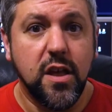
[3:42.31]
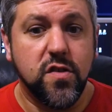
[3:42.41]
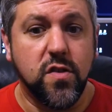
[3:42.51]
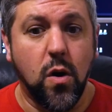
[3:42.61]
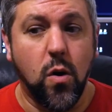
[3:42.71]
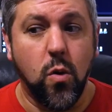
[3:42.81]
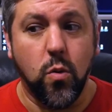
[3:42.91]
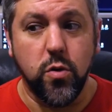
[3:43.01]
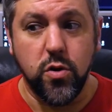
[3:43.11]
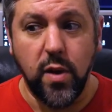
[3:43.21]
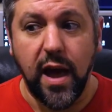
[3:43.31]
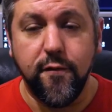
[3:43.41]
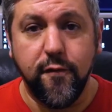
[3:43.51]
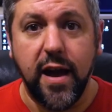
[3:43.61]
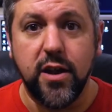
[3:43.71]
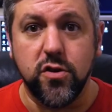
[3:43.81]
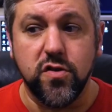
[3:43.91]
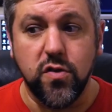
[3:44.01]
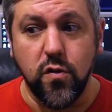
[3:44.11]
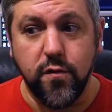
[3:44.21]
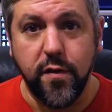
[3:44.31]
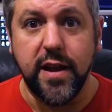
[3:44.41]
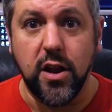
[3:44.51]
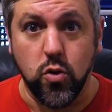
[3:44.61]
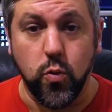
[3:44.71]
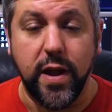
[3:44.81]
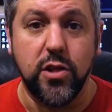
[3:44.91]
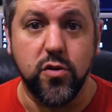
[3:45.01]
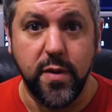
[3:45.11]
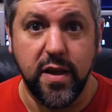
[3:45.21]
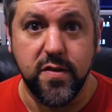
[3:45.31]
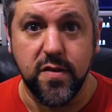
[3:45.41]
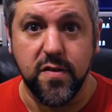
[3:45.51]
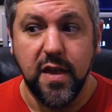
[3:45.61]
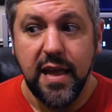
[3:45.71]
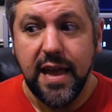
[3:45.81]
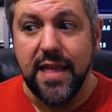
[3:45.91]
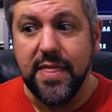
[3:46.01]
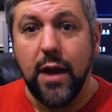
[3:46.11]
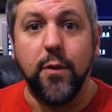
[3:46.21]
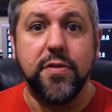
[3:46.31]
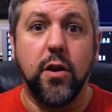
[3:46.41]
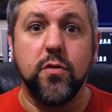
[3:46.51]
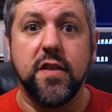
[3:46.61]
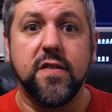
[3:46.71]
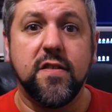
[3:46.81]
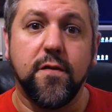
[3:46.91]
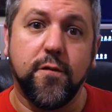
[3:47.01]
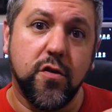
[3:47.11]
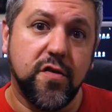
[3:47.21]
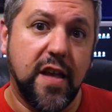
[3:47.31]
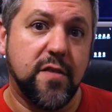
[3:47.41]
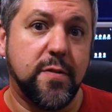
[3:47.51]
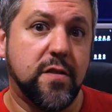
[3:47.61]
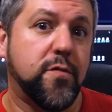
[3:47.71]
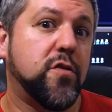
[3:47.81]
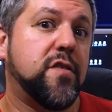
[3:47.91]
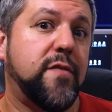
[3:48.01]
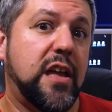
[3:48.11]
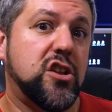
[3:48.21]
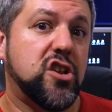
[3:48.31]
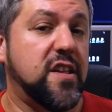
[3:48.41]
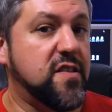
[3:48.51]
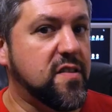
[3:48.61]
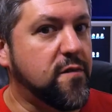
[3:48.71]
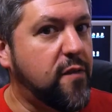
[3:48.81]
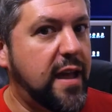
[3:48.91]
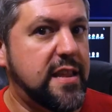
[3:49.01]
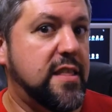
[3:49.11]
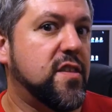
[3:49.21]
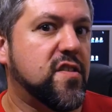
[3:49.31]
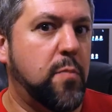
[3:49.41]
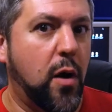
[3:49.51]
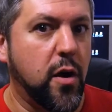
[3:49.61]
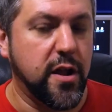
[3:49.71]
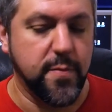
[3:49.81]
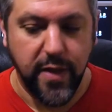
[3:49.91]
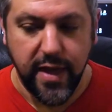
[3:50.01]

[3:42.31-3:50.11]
So you have fighters who fight on a regular basis. And that right there leads into the first aspect. The first advantage is the fighting, the sparring.